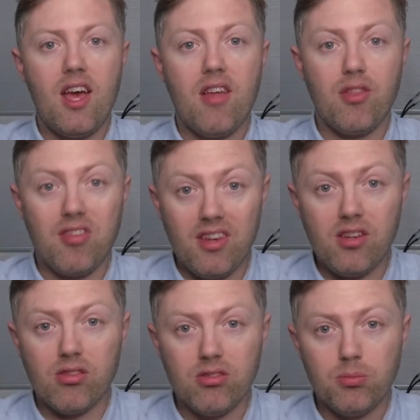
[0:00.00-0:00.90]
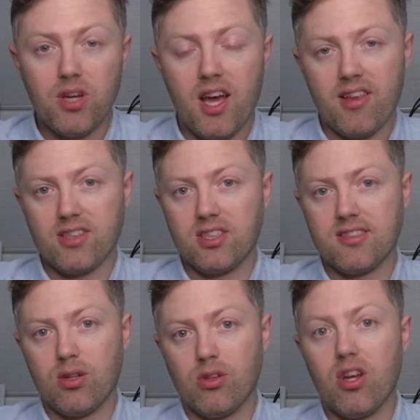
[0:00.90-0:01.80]
The Seagull has actually
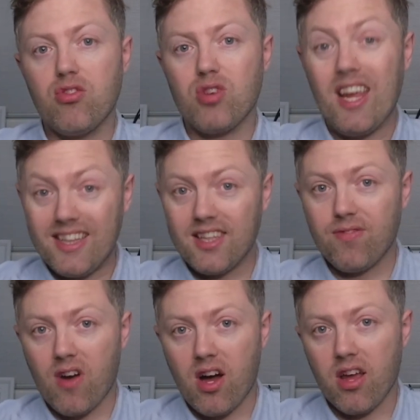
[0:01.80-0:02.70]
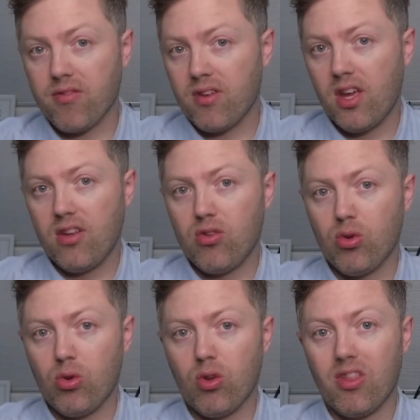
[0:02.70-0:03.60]
sold 185
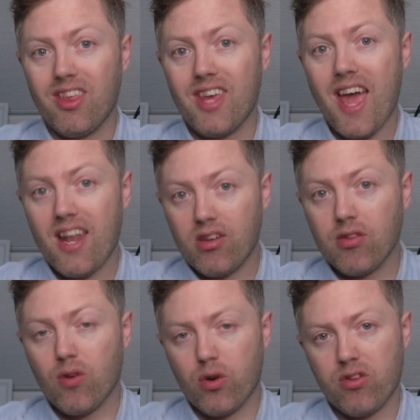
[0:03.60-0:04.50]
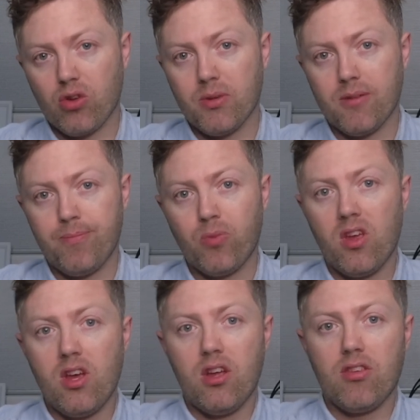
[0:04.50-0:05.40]
to the end of October.
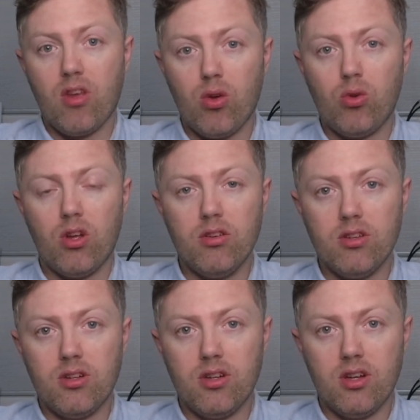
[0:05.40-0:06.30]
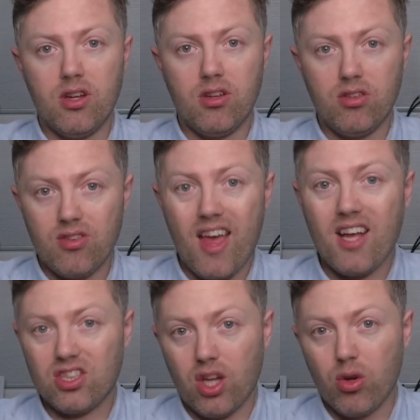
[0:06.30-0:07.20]
So
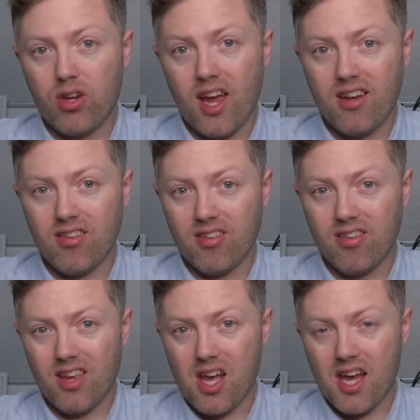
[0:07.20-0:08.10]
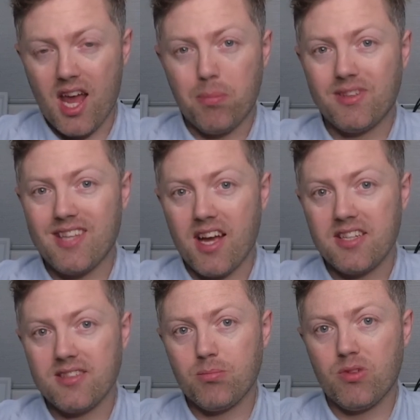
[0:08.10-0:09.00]
that showcases an
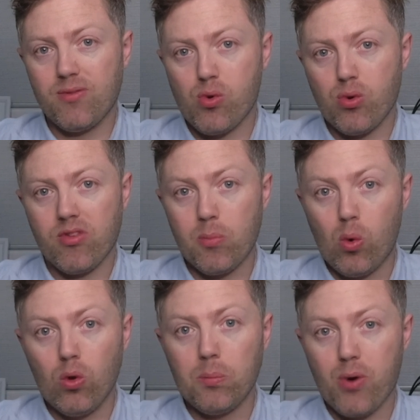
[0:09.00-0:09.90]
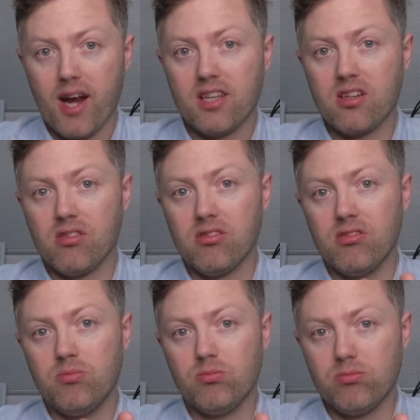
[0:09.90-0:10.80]
appetite for small, practical,
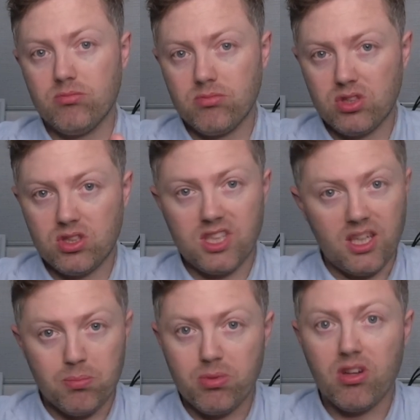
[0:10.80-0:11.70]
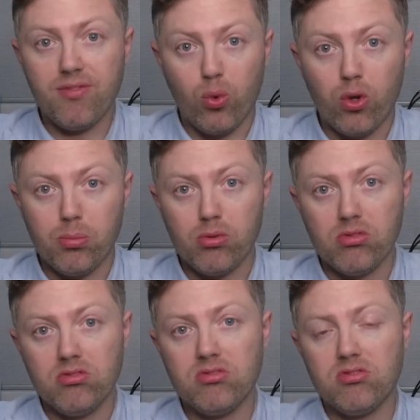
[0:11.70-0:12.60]
cheap,
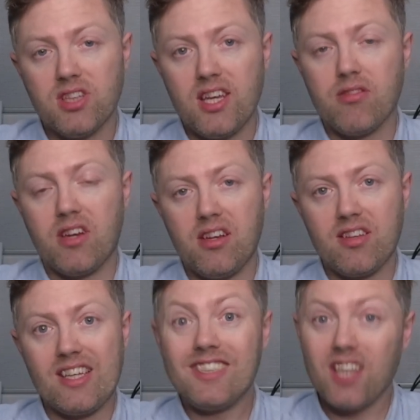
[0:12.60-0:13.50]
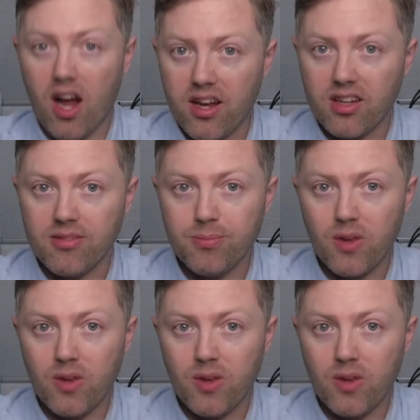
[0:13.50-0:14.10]
affordable EVs in China.